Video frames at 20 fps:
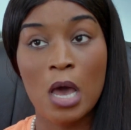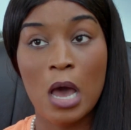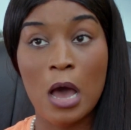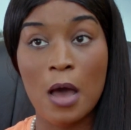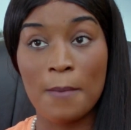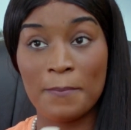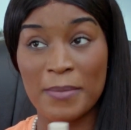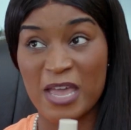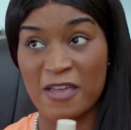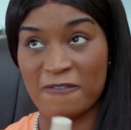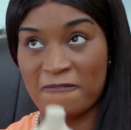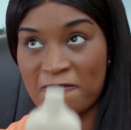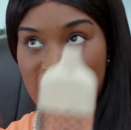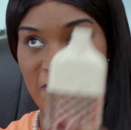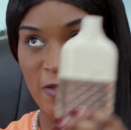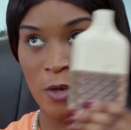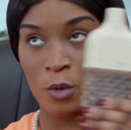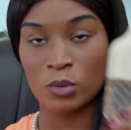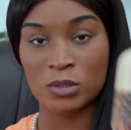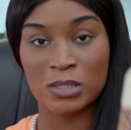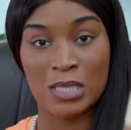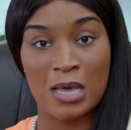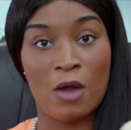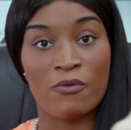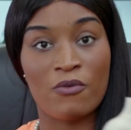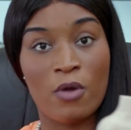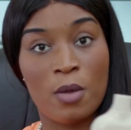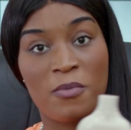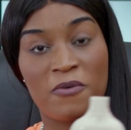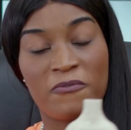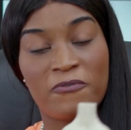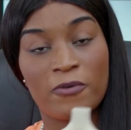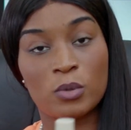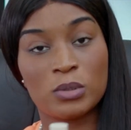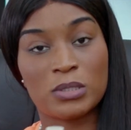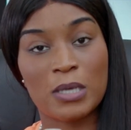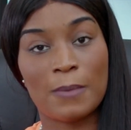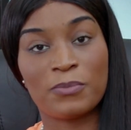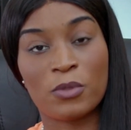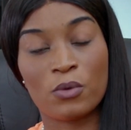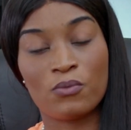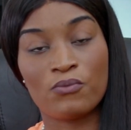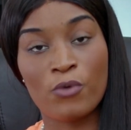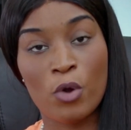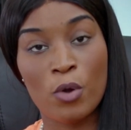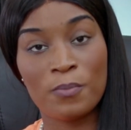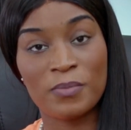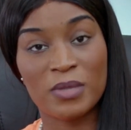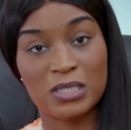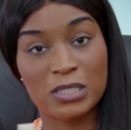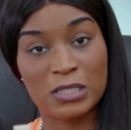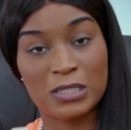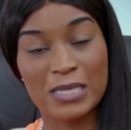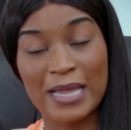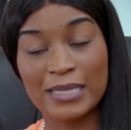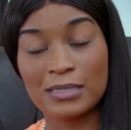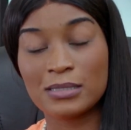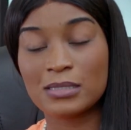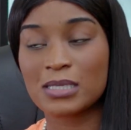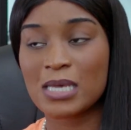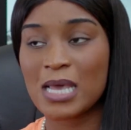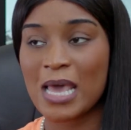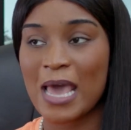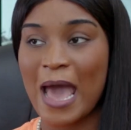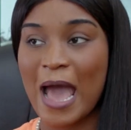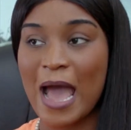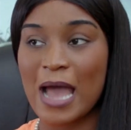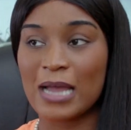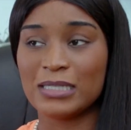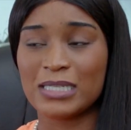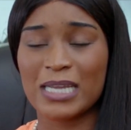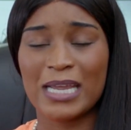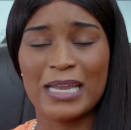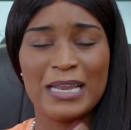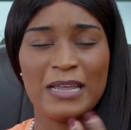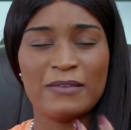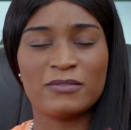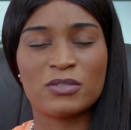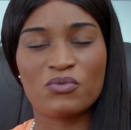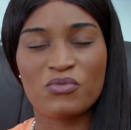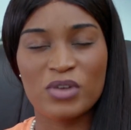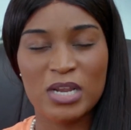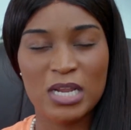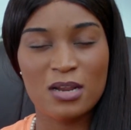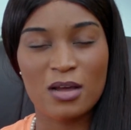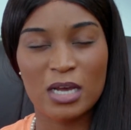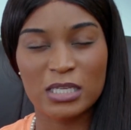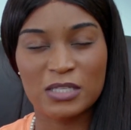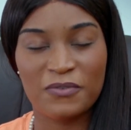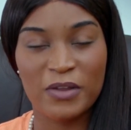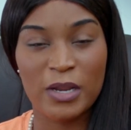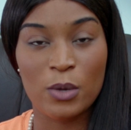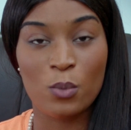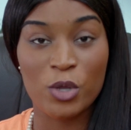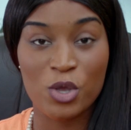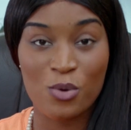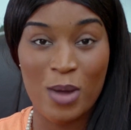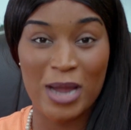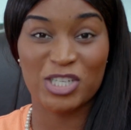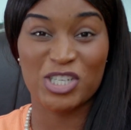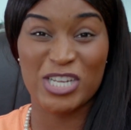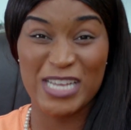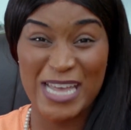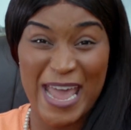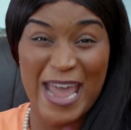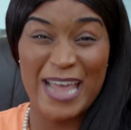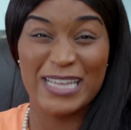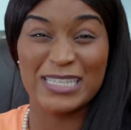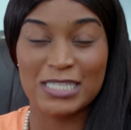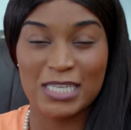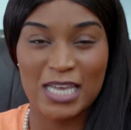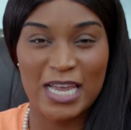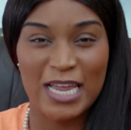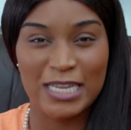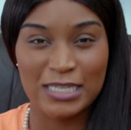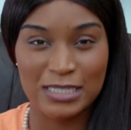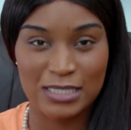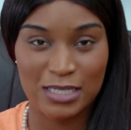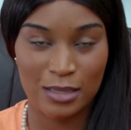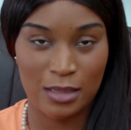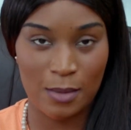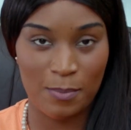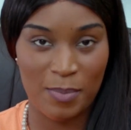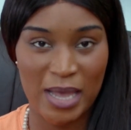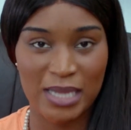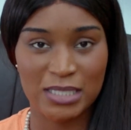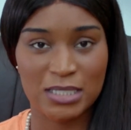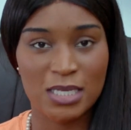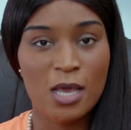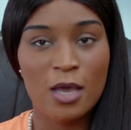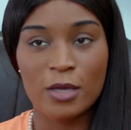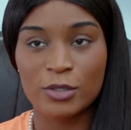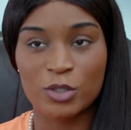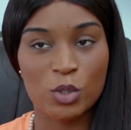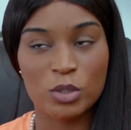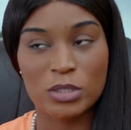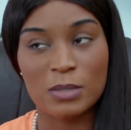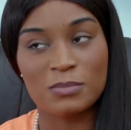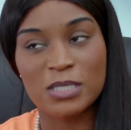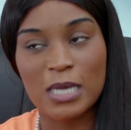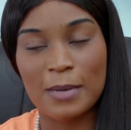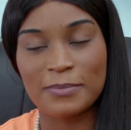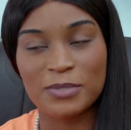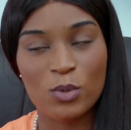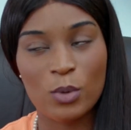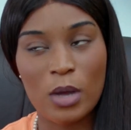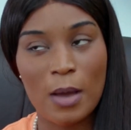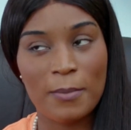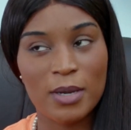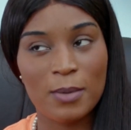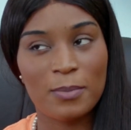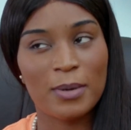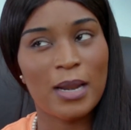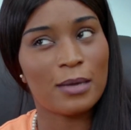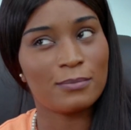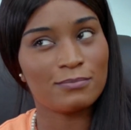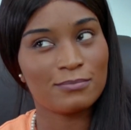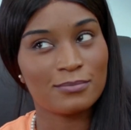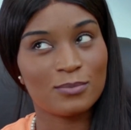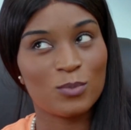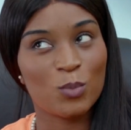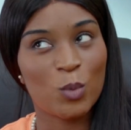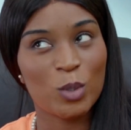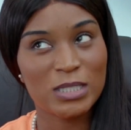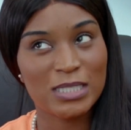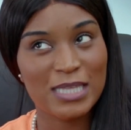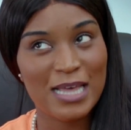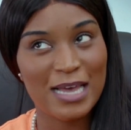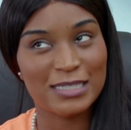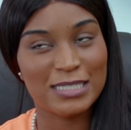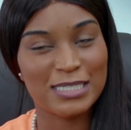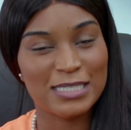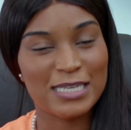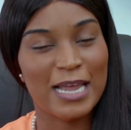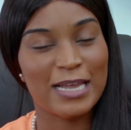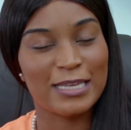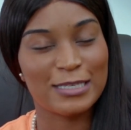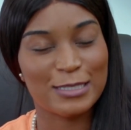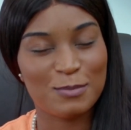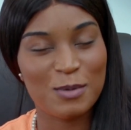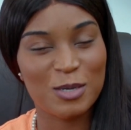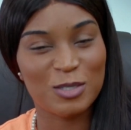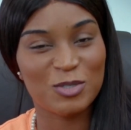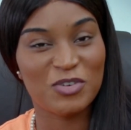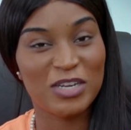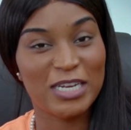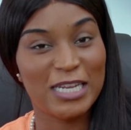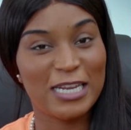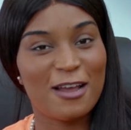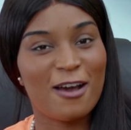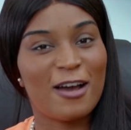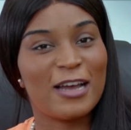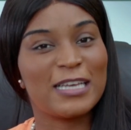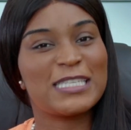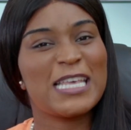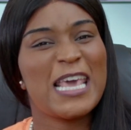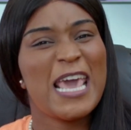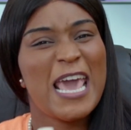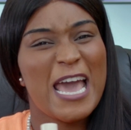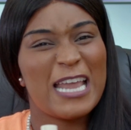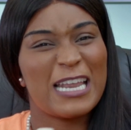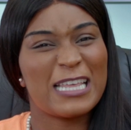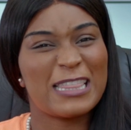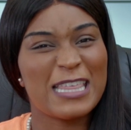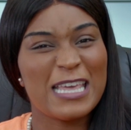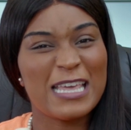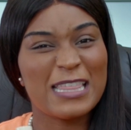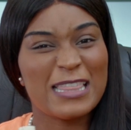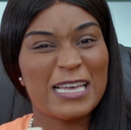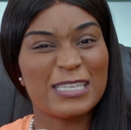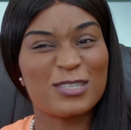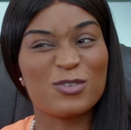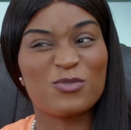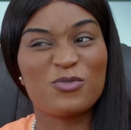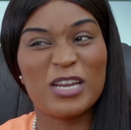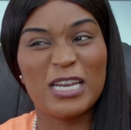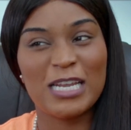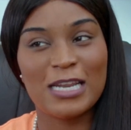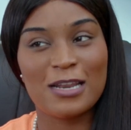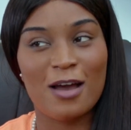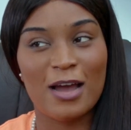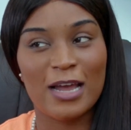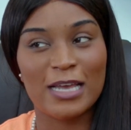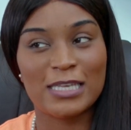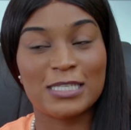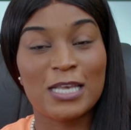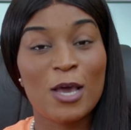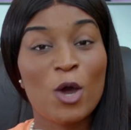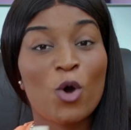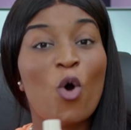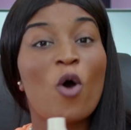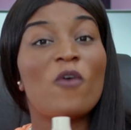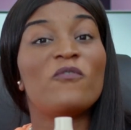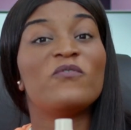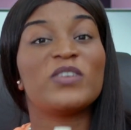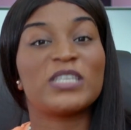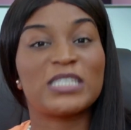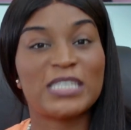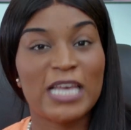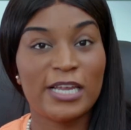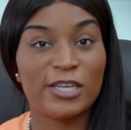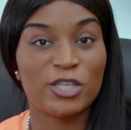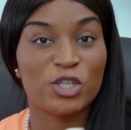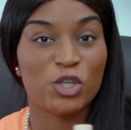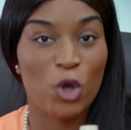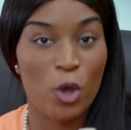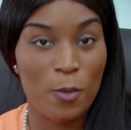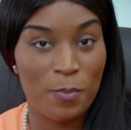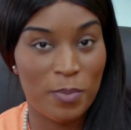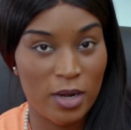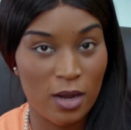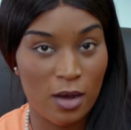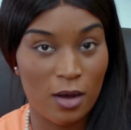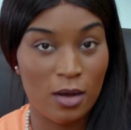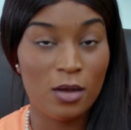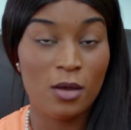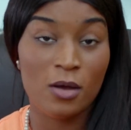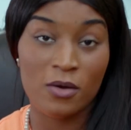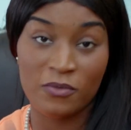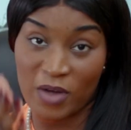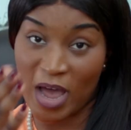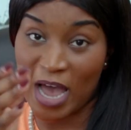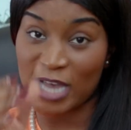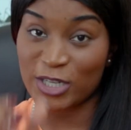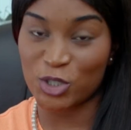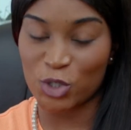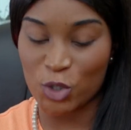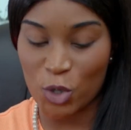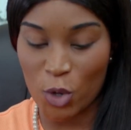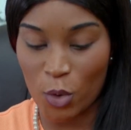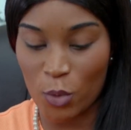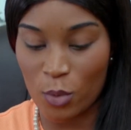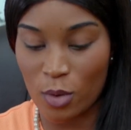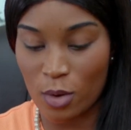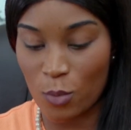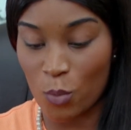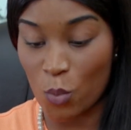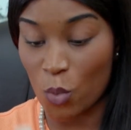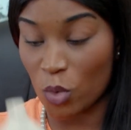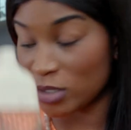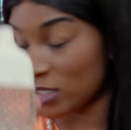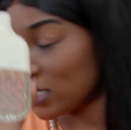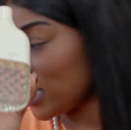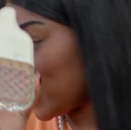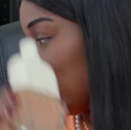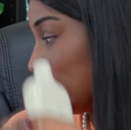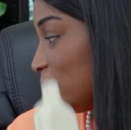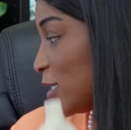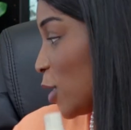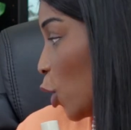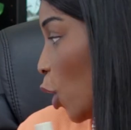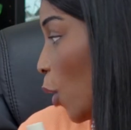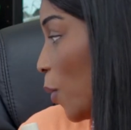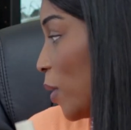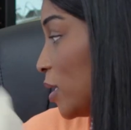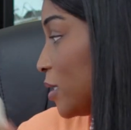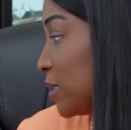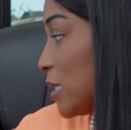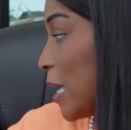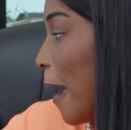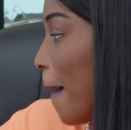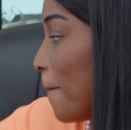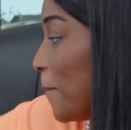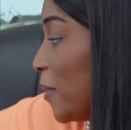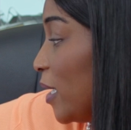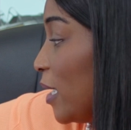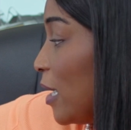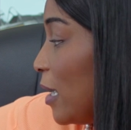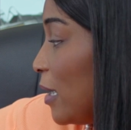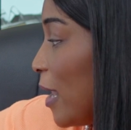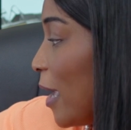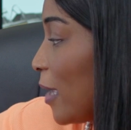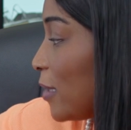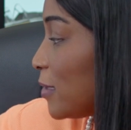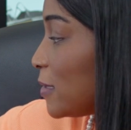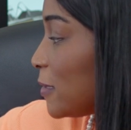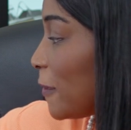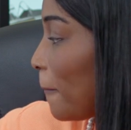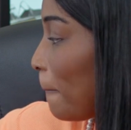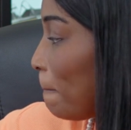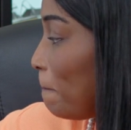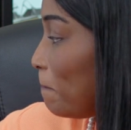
The aroma fills up the room, the scent, and it leaves a really nice feeling when you actually enter into the bed. So sometimes you'll come in and be like, what's that today? It smells really nice. And I think that's a really nice conversation opener for, as you know, what is going to happen next.